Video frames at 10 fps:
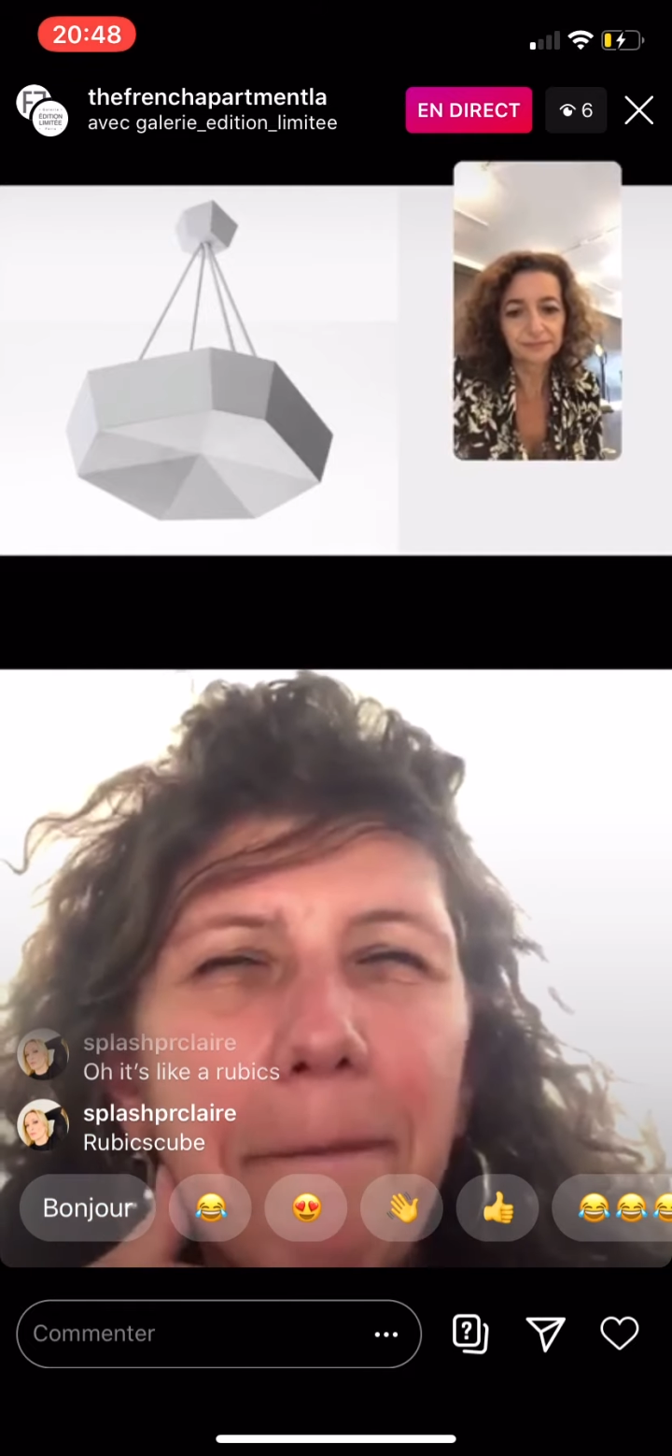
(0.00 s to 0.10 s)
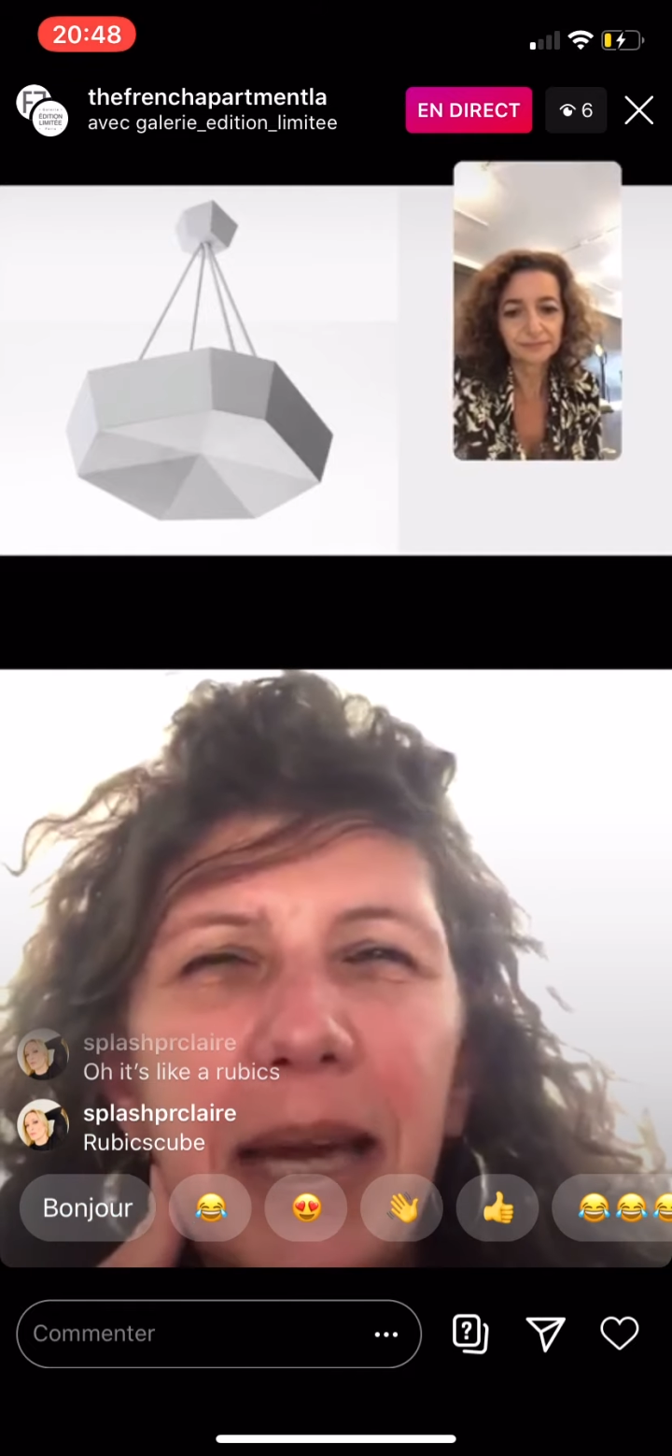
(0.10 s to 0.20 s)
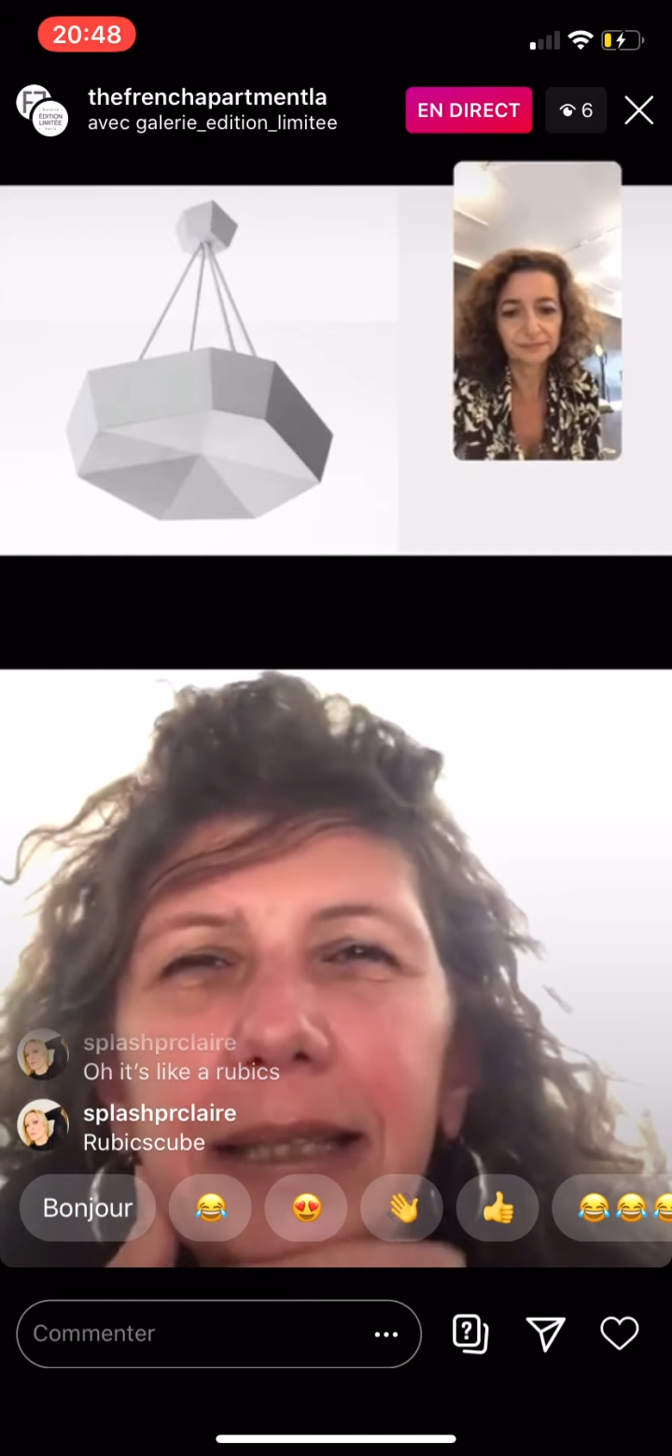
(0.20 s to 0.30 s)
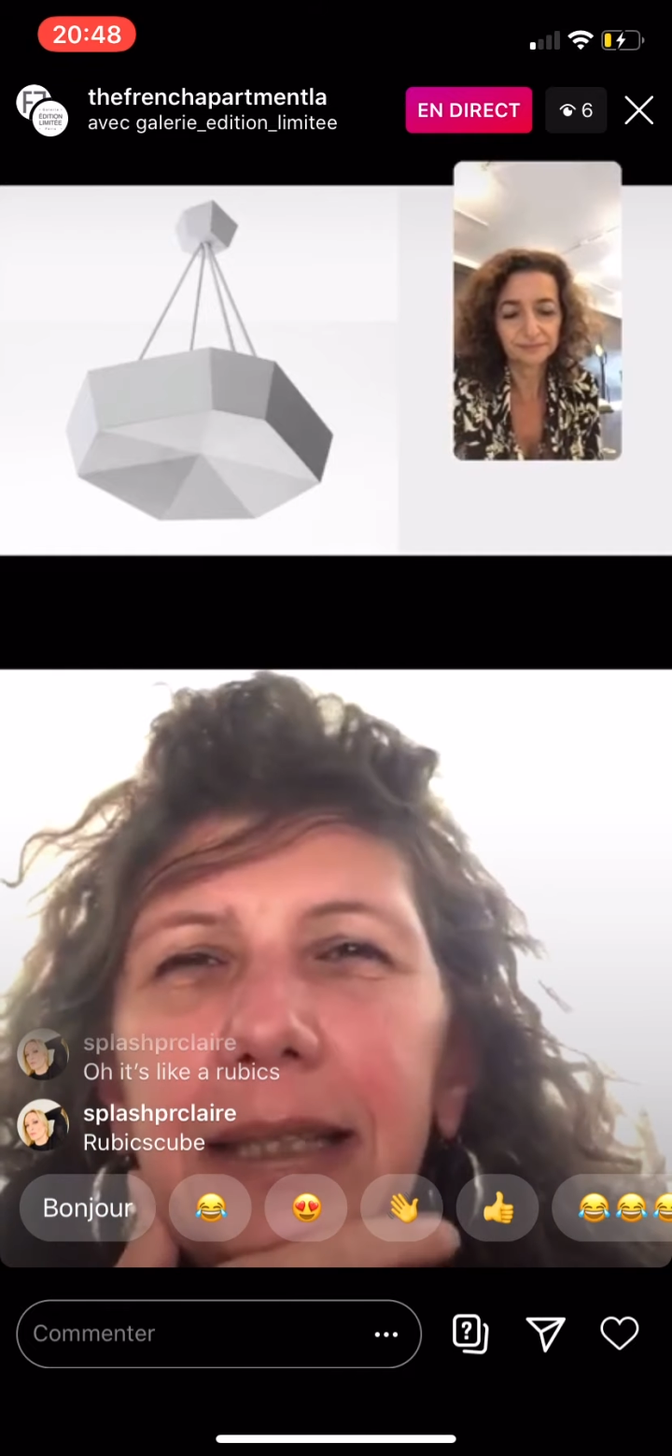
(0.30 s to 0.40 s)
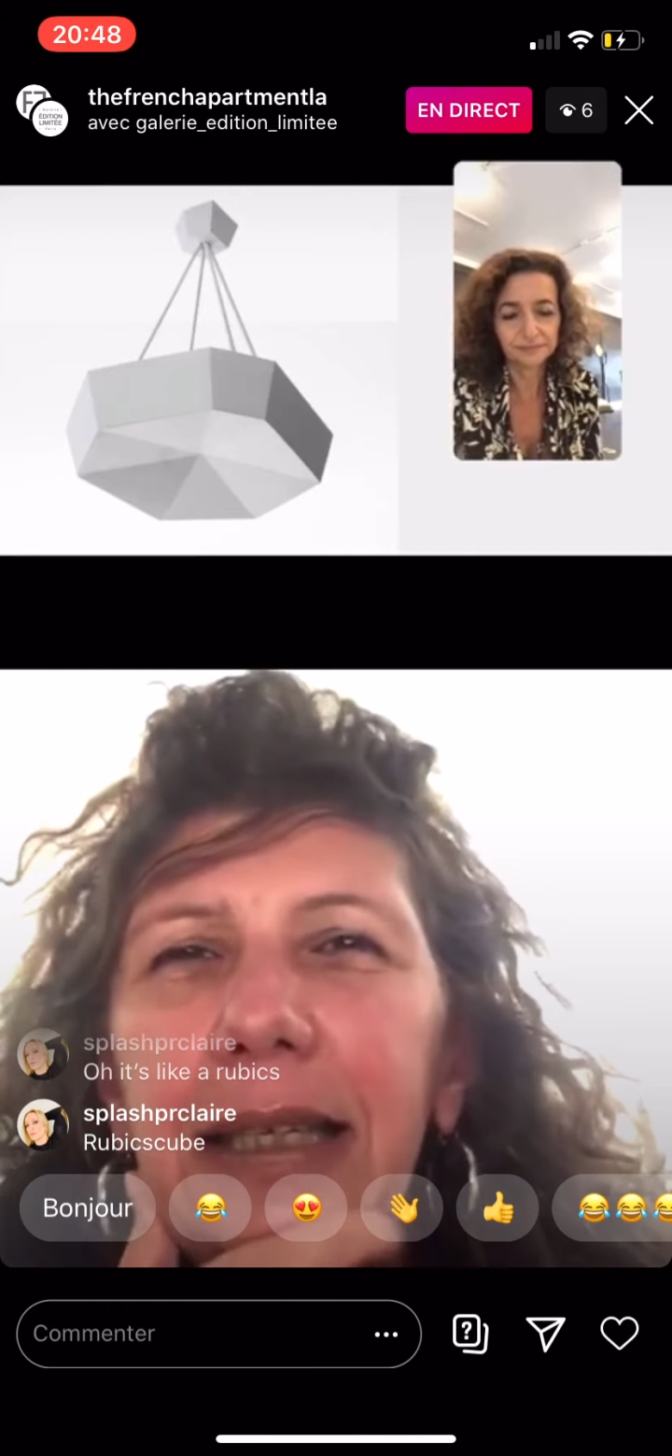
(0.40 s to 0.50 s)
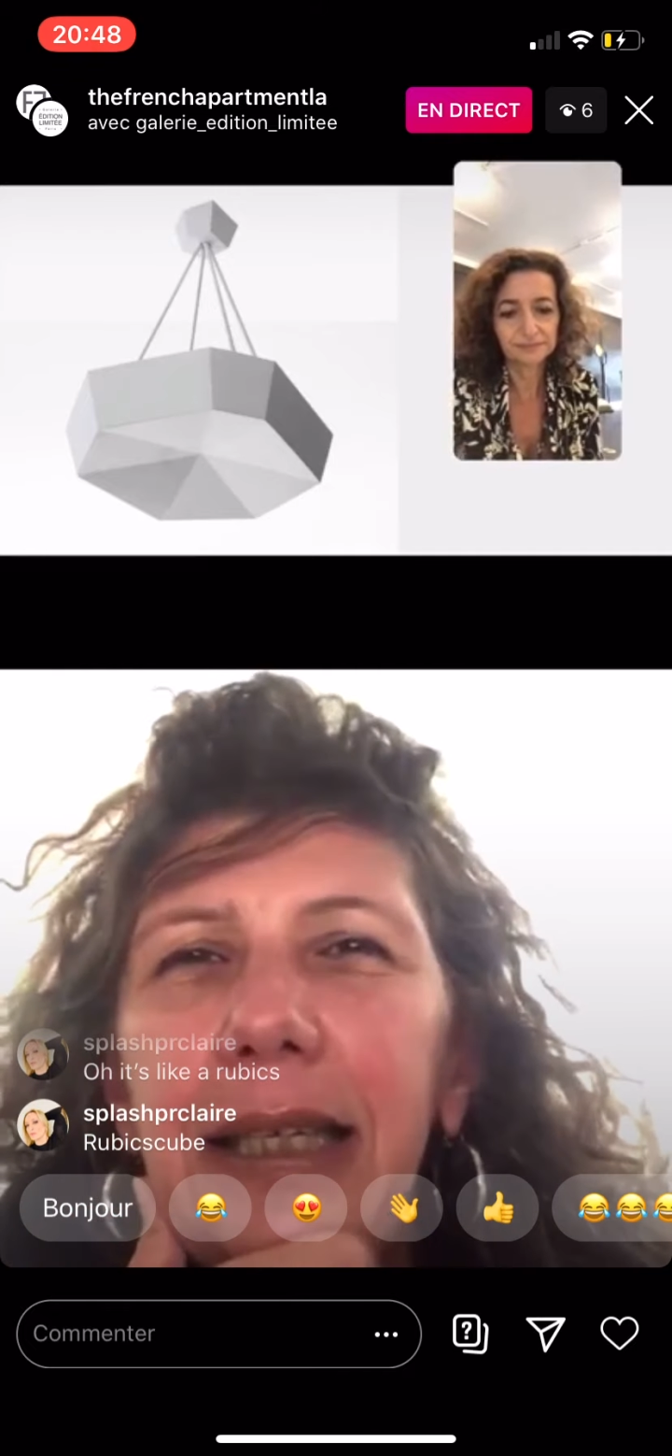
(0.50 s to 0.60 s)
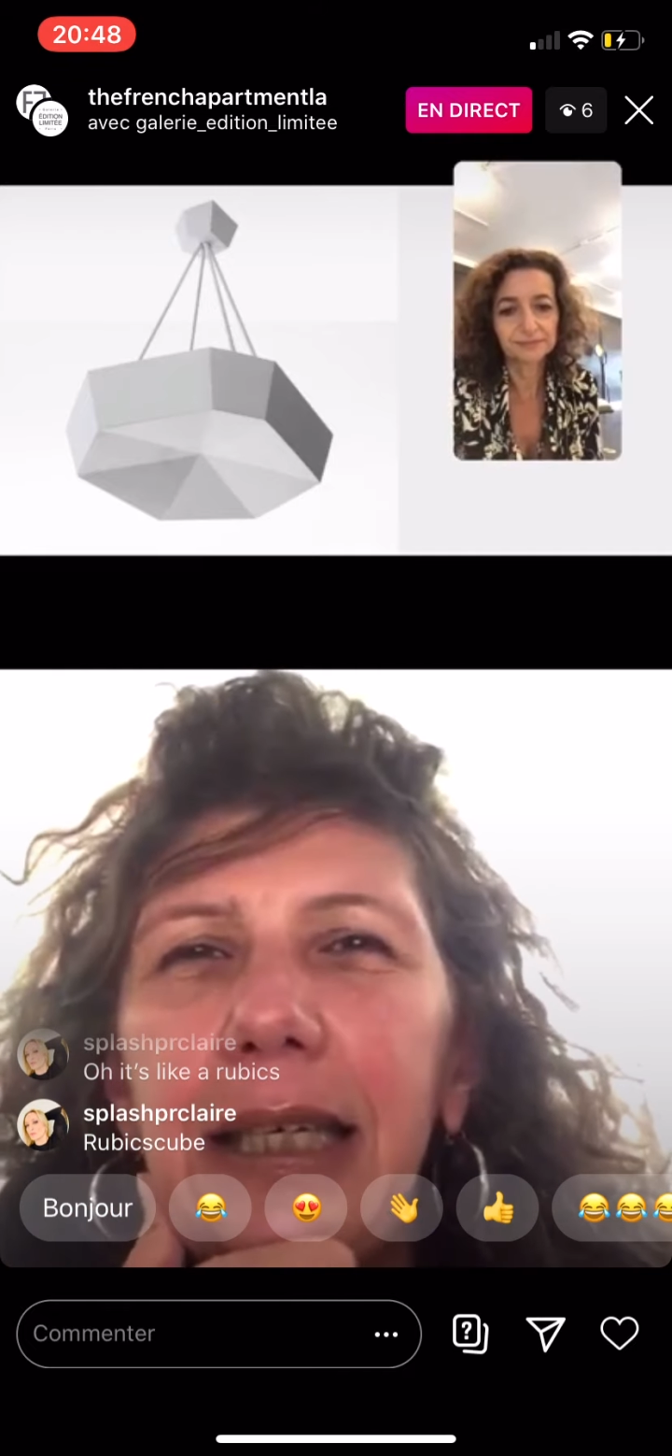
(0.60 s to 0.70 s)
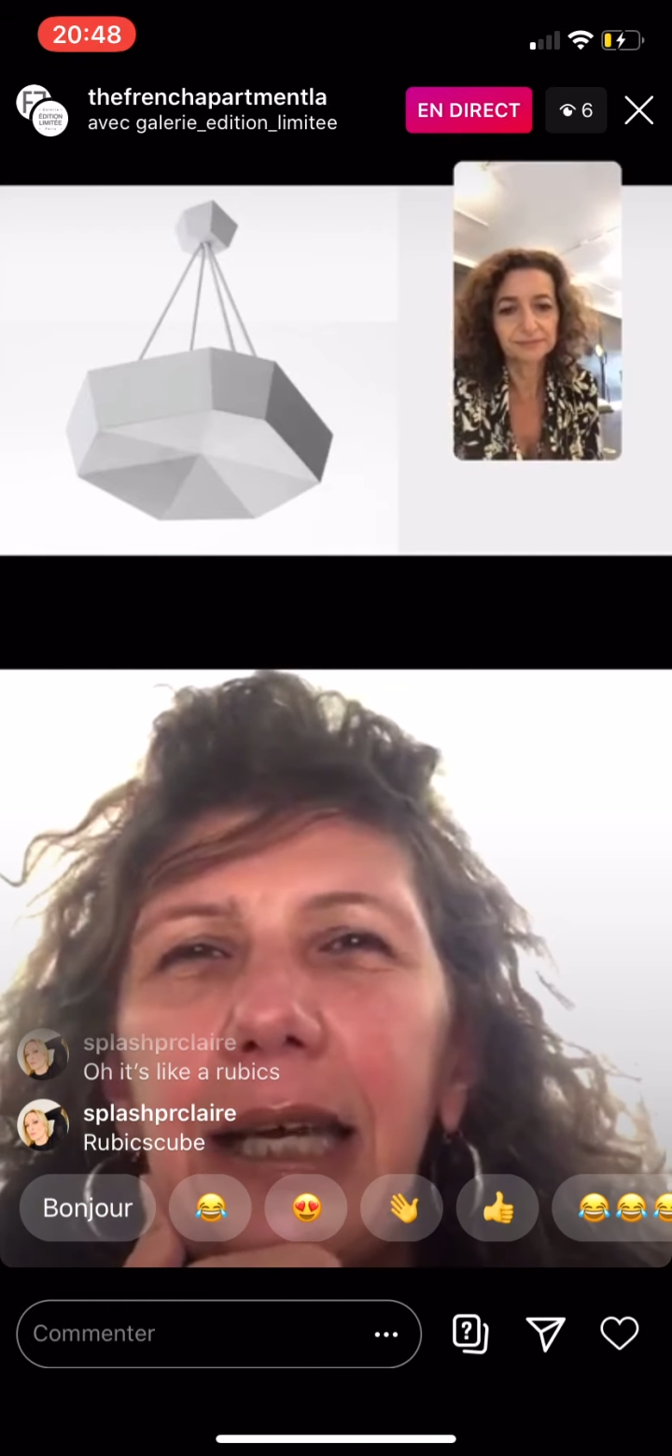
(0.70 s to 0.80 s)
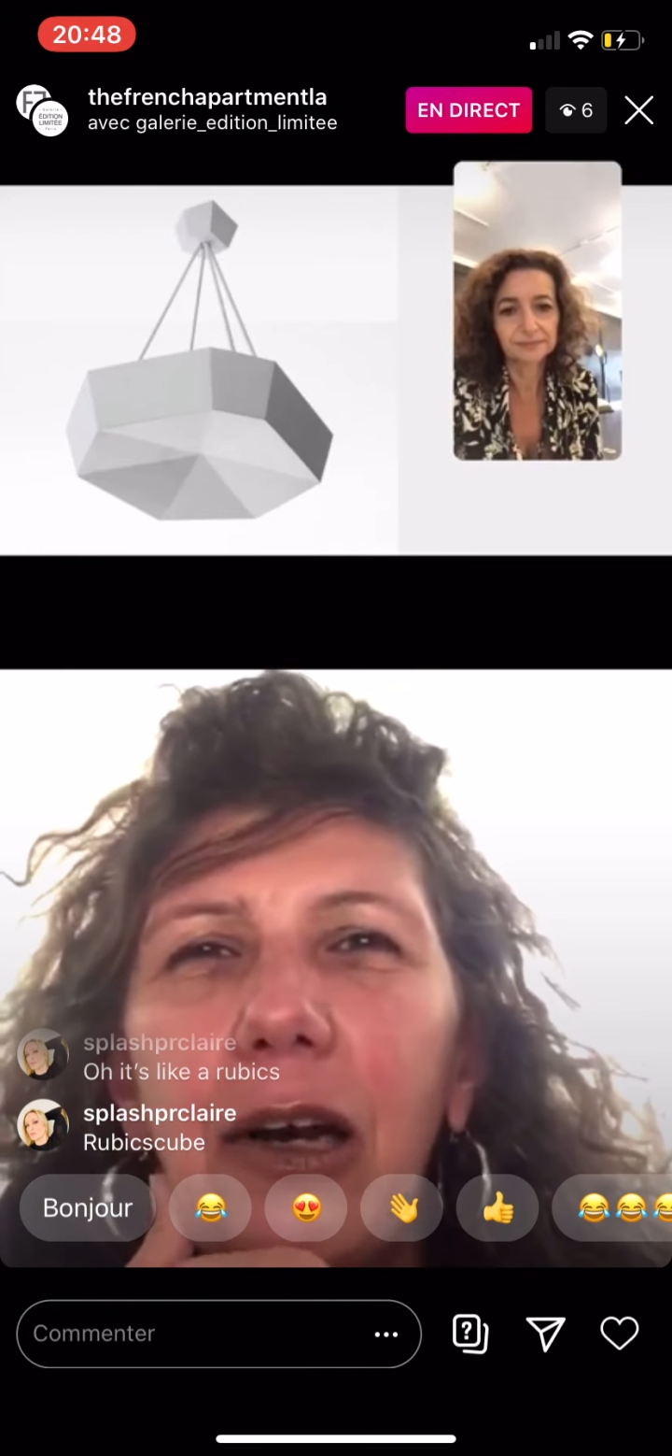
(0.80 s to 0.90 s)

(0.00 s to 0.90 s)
many